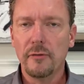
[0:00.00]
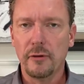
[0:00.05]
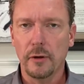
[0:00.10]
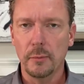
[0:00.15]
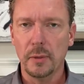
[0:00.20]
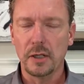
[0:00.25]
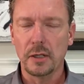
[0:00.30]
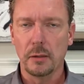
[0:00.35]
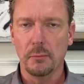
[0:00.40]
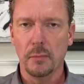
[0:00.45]

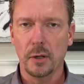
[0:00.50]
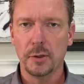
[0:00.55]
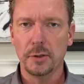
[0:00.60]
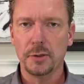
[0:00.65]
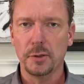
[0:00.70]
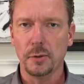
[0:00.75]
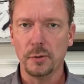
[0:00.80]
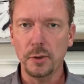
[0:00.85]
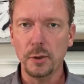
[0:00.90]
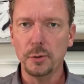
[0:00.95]
from a
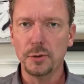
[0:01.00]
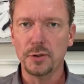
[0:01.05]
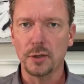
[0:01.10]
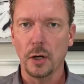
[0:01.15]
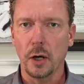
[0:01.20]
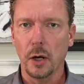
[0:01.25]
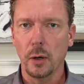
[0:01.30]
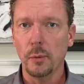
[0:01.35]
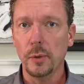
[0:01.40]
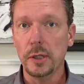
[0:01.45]
commercial you
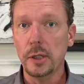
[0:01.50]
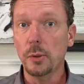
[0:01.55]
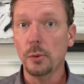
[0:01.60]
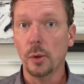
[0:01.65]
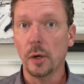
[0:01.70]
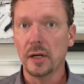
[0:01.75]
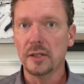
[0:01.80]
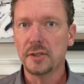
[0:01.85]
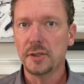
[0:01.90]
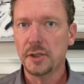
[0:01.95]
saw when you were a